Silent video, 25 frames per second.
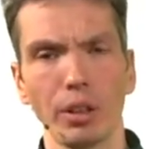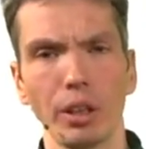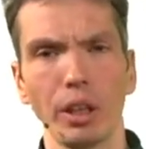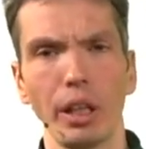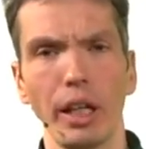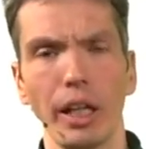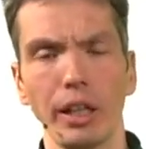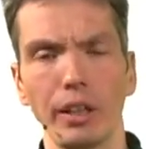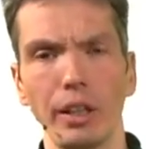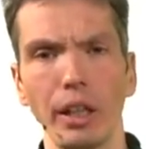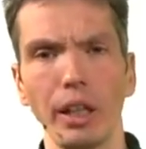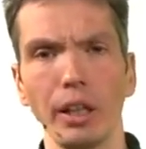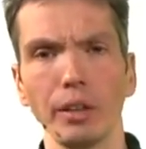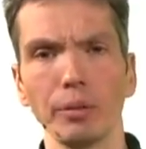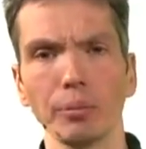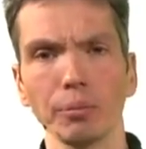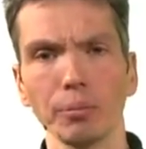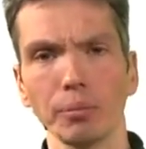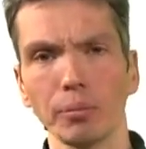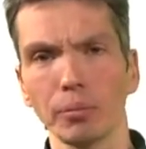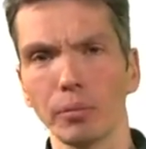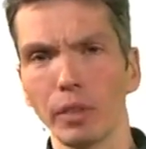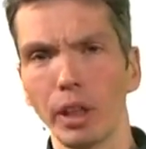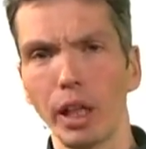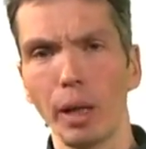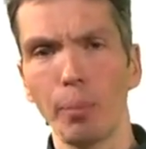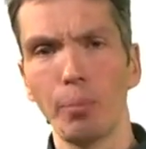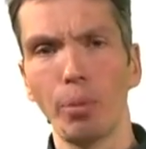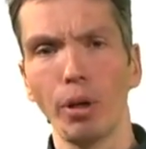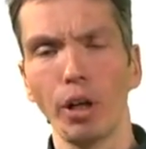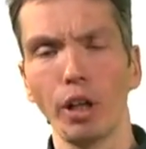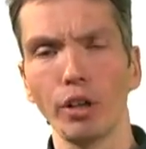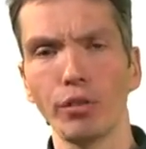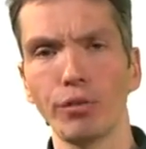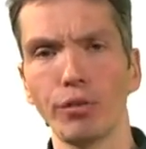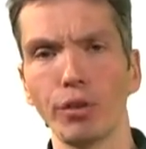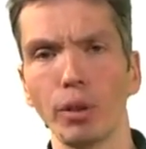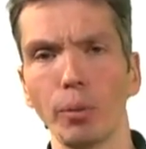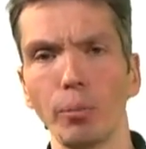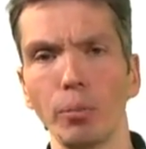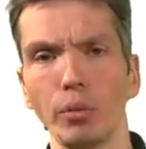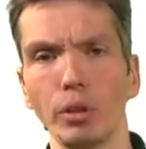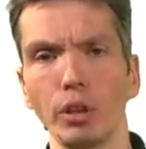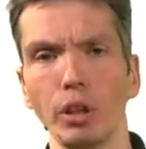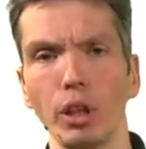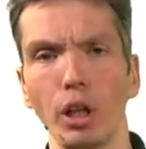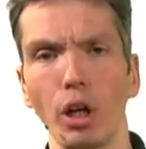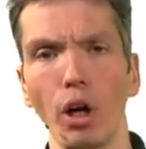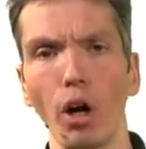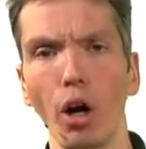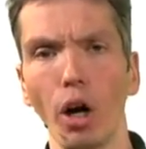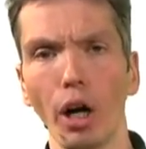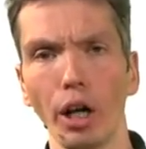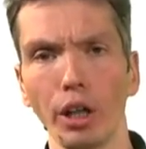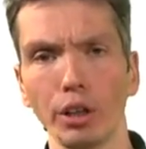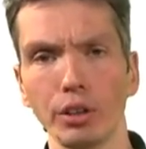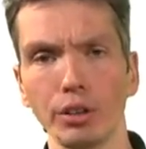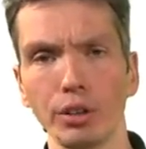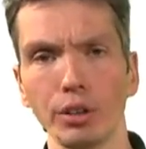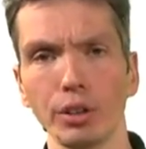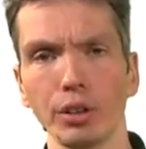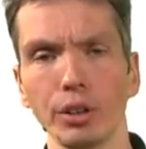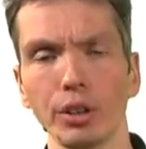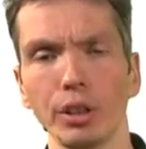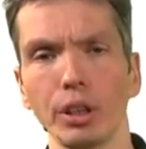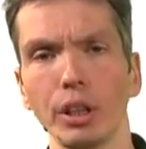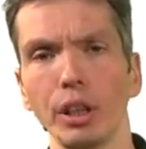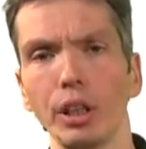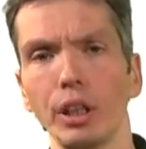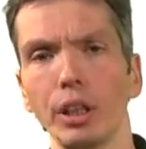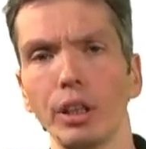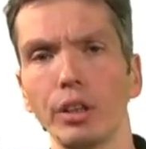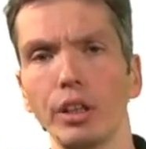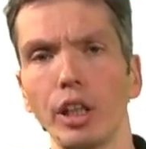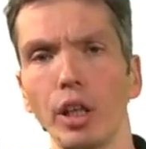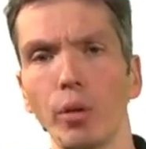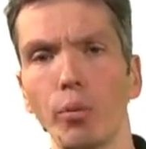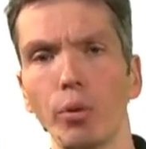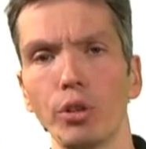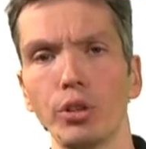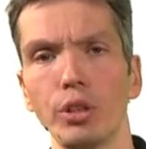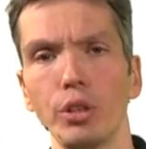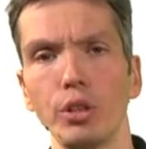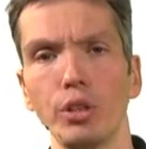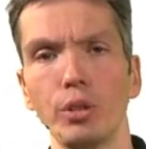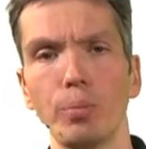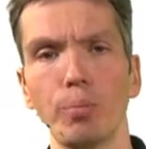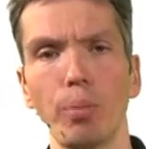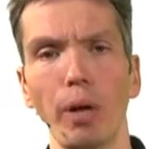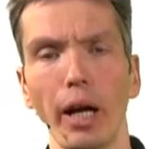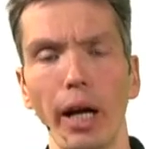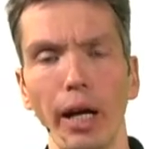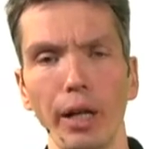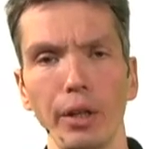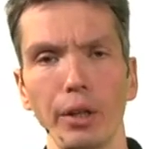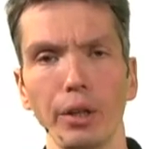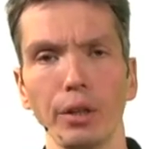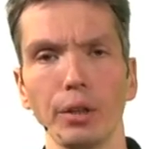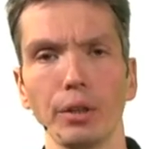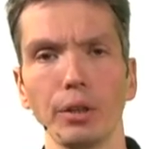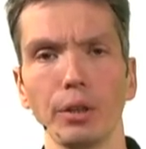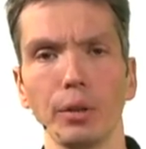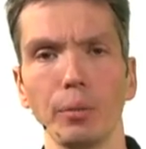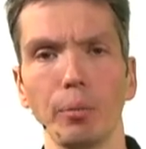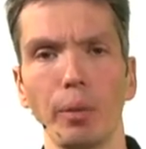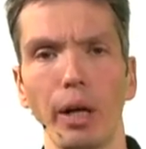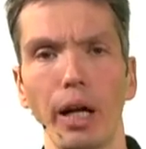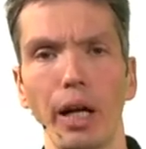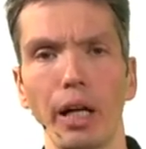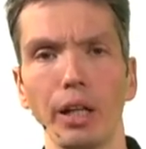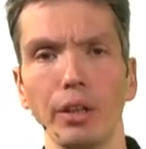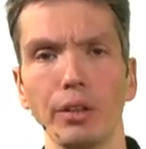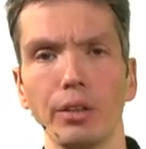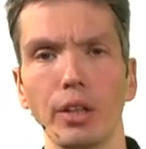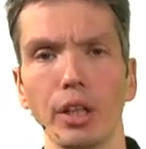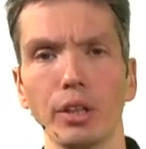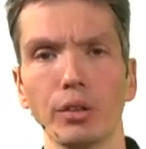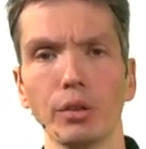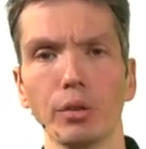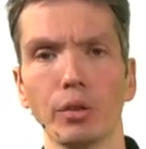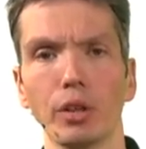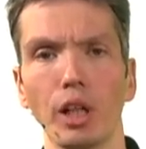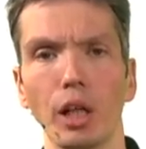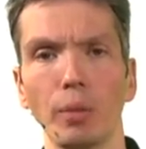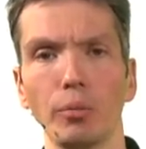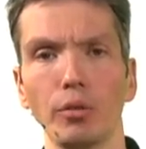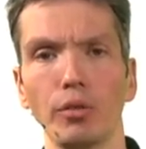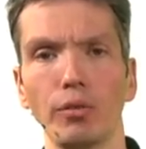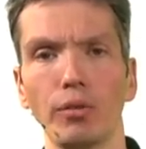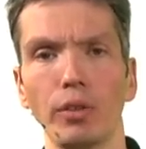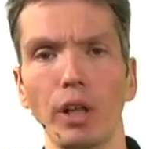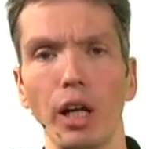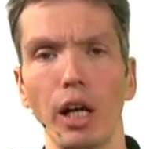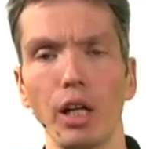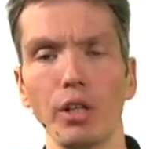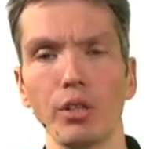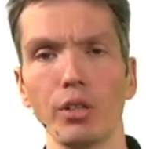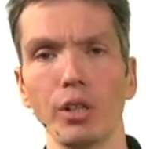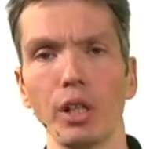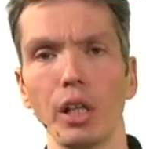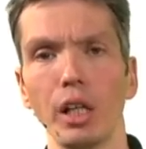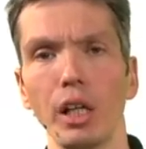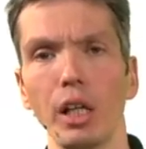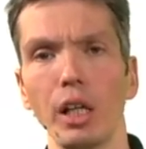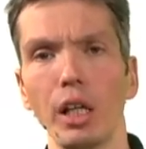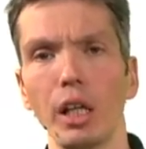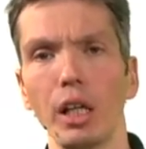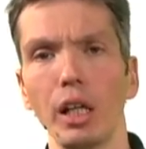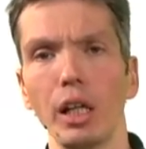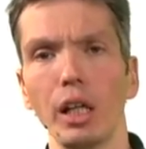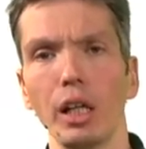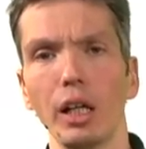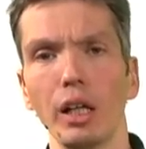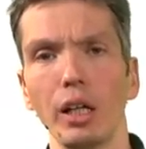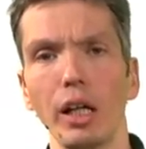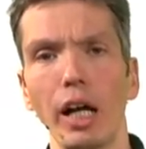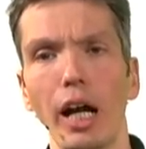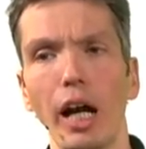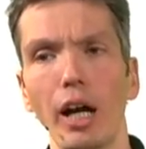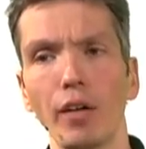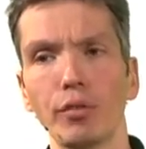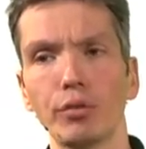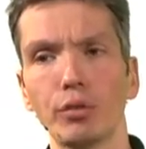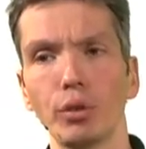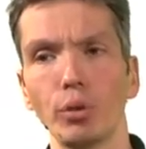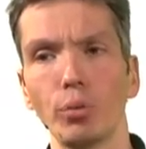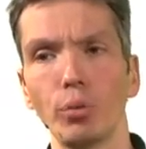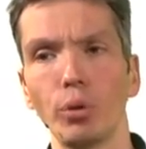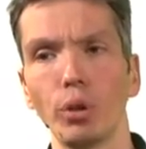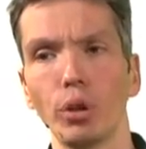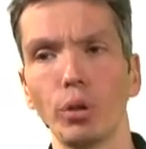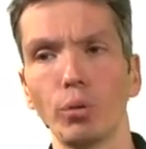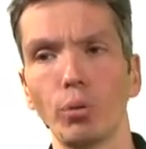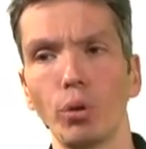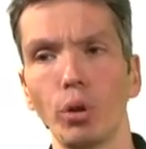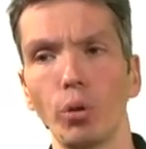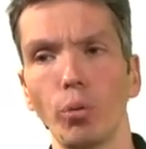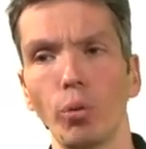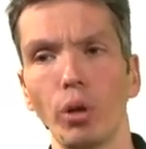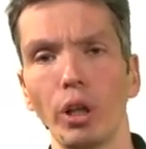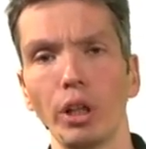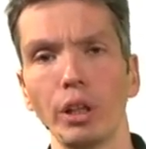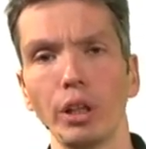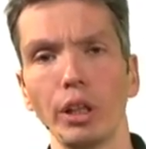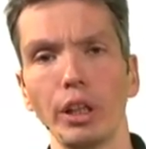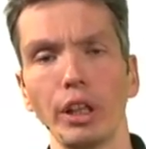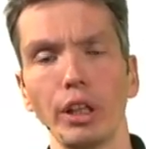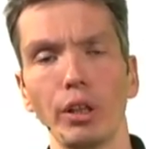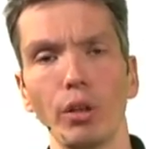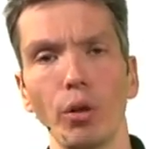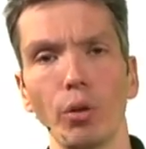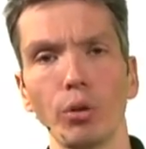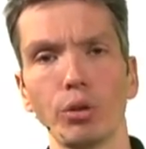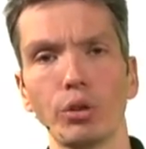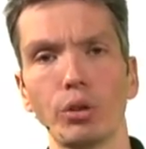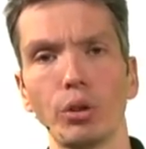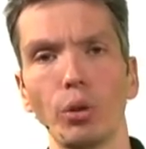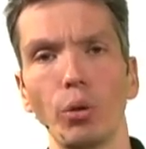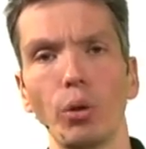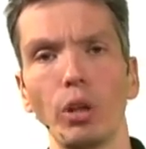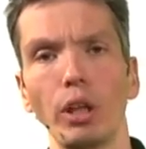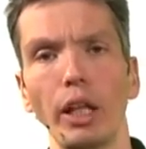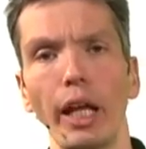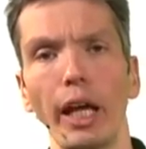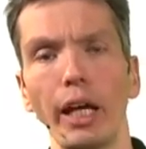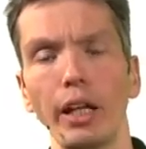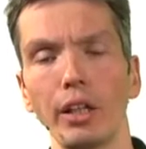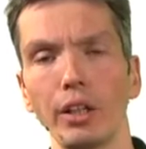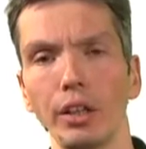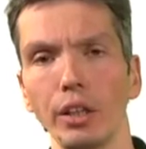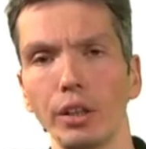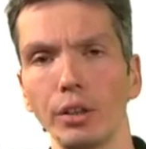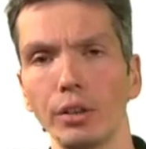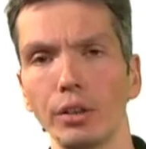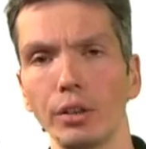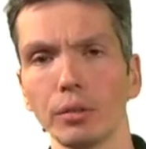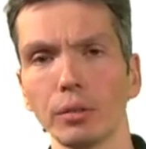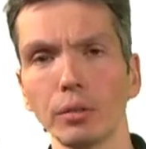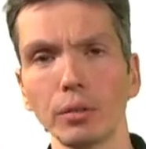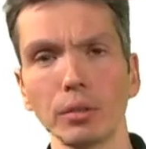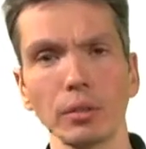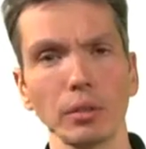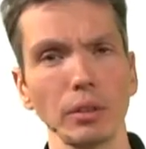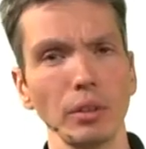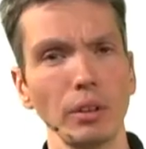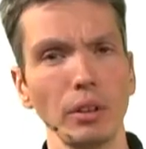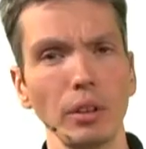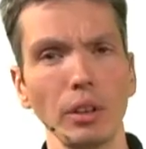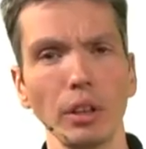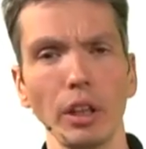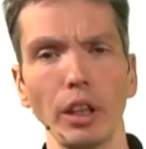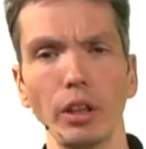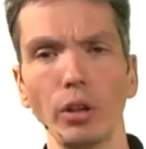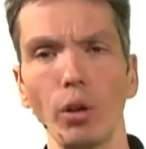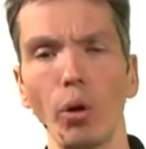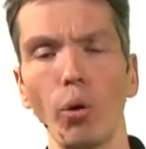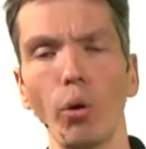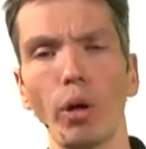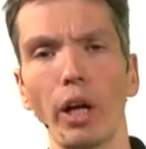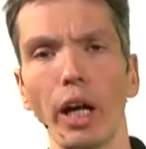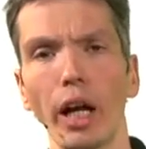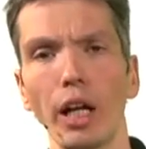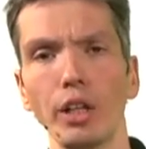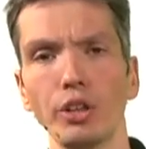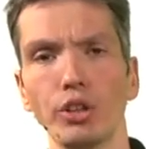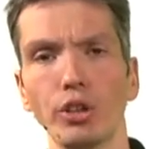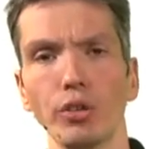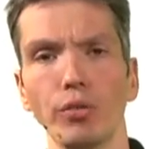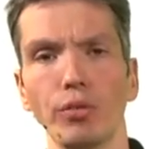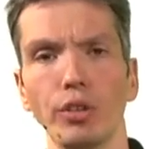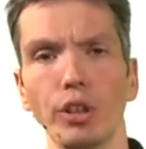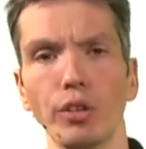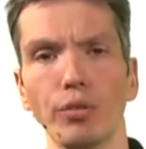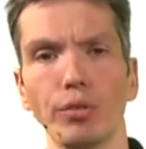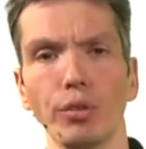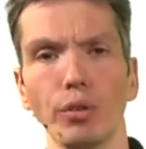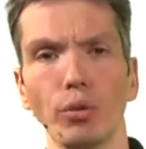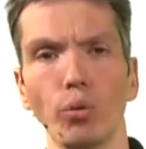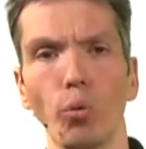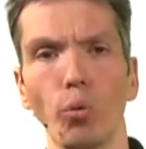again, apart from art that was inspired by dazzle camouflage, after World War I, it also landed in all kinds of different